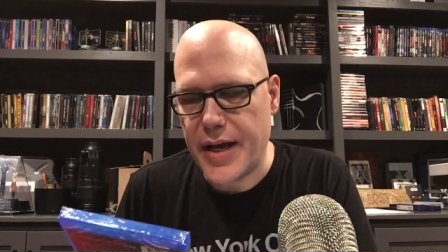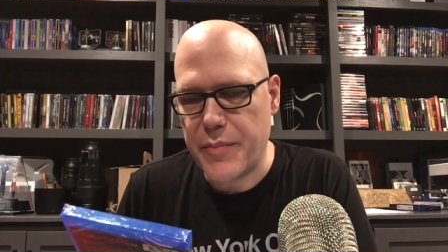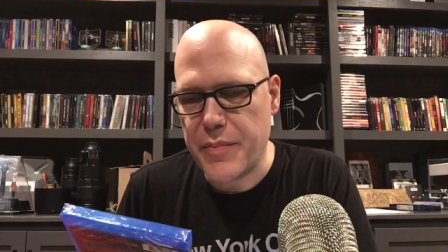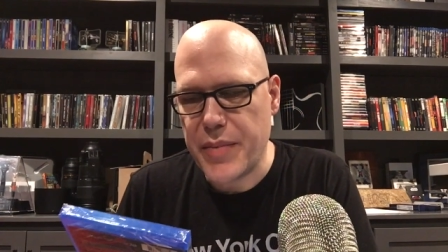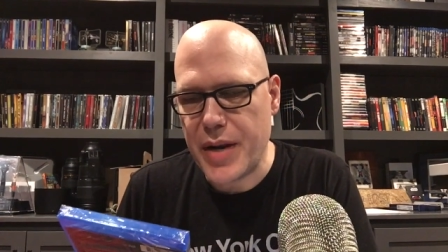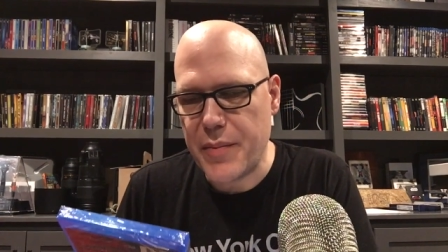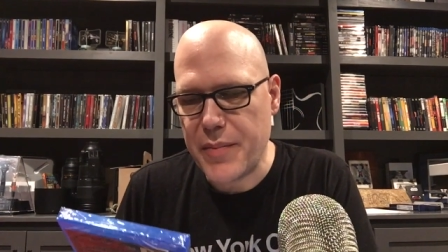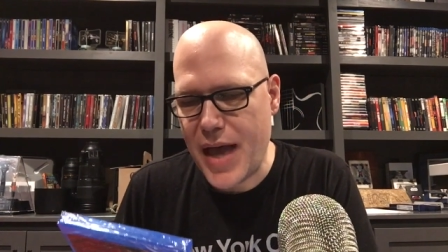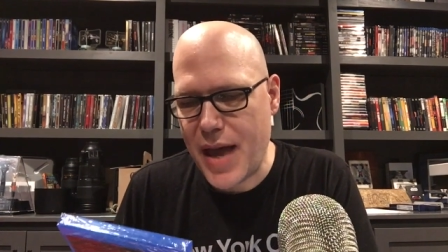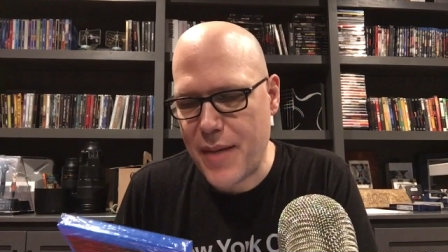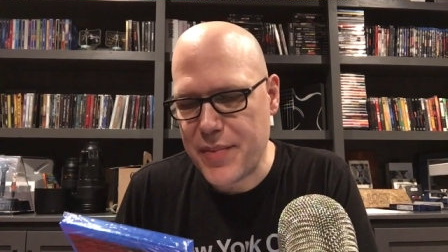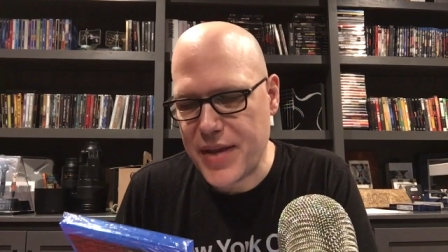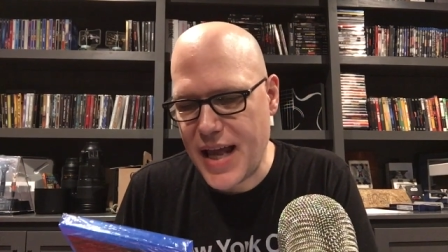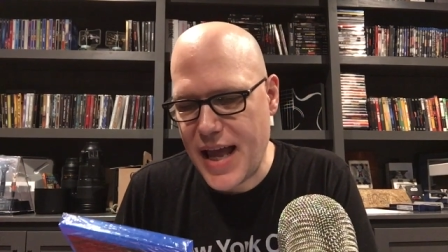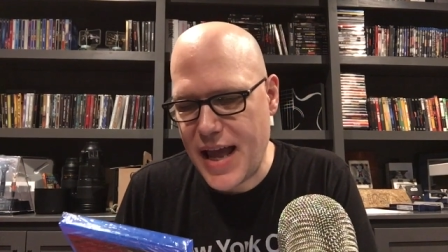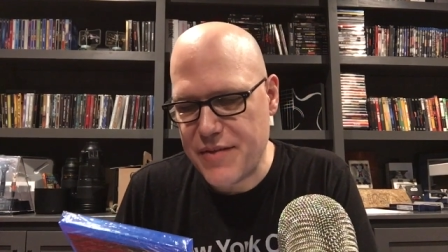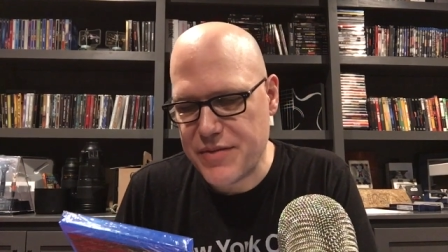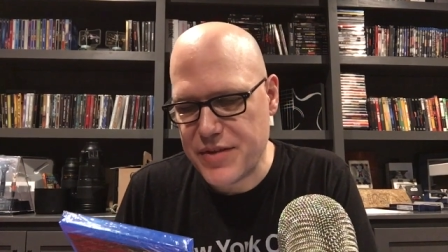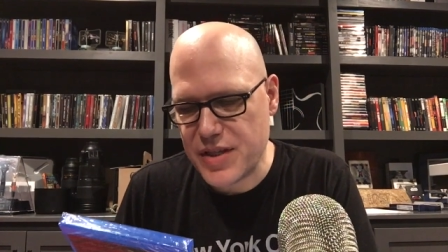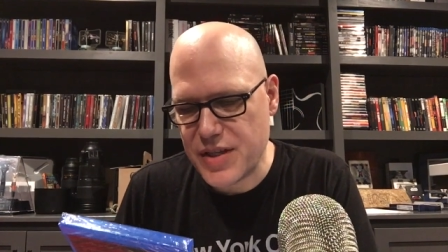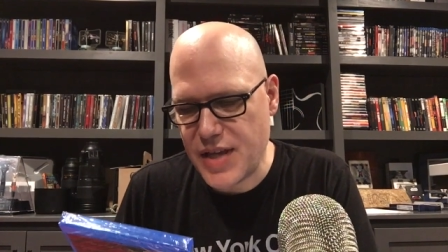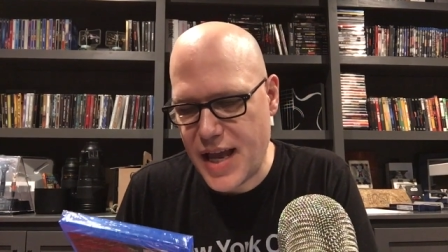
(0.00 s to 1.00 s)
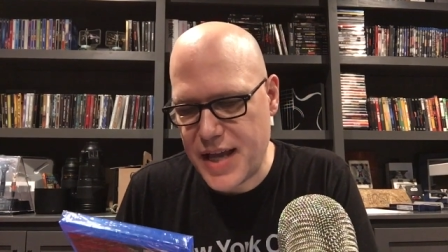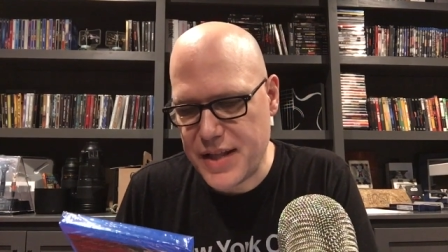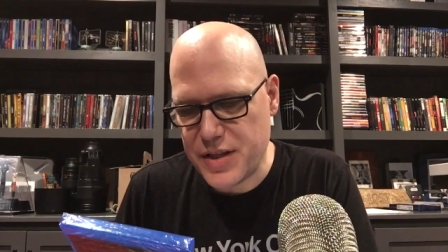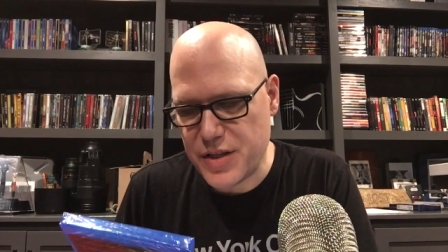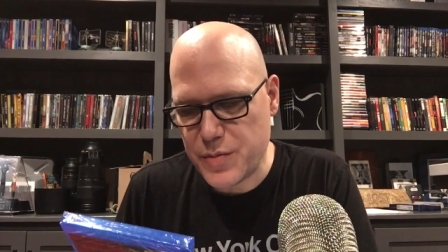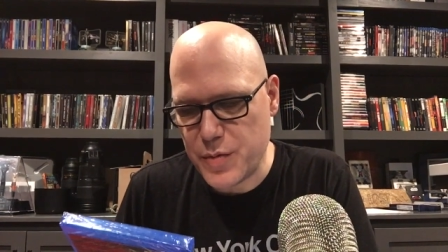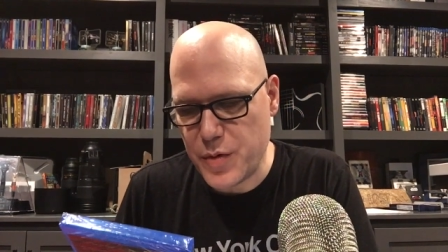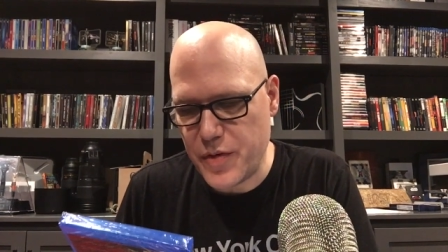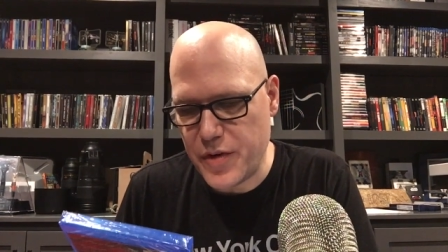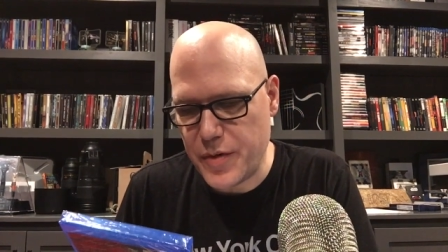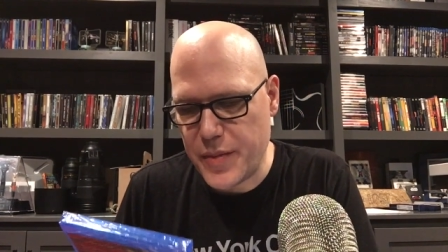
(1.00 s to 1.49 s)
but I'm happy to have this add this
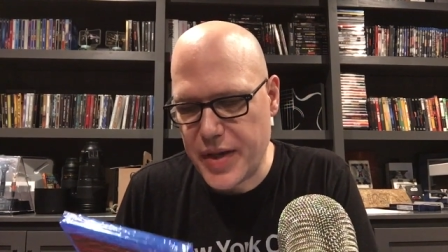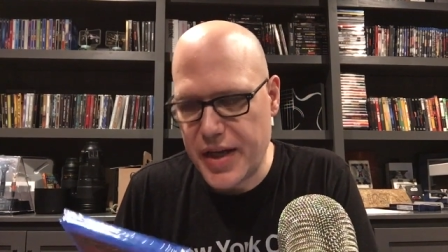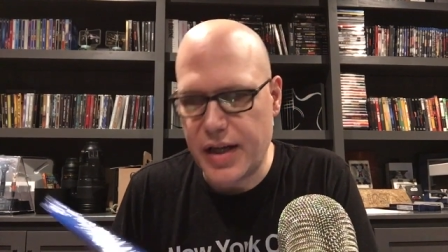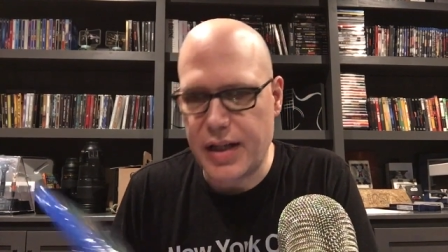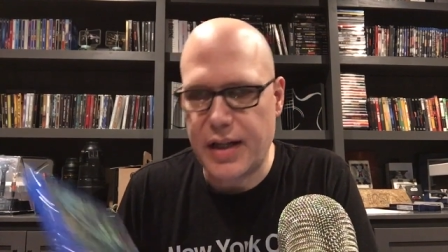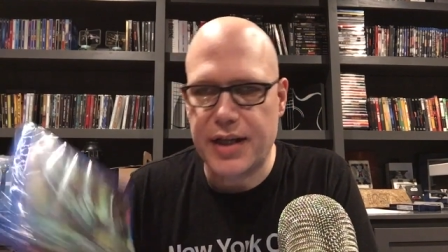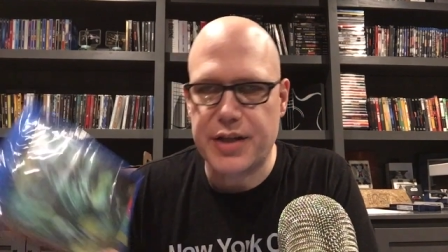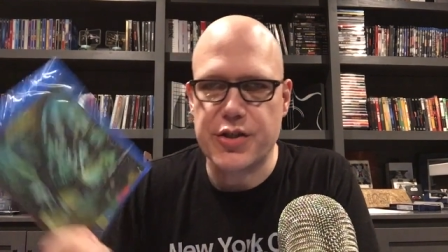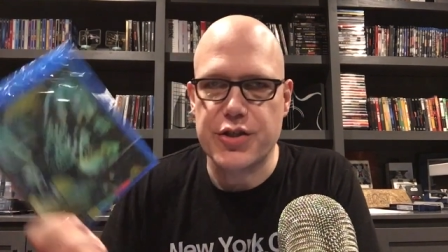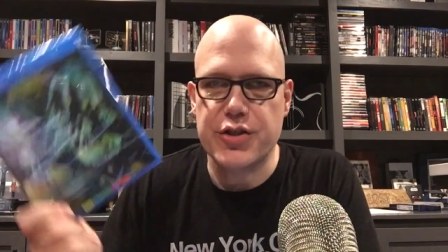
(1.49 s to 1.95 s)
movie to my collection.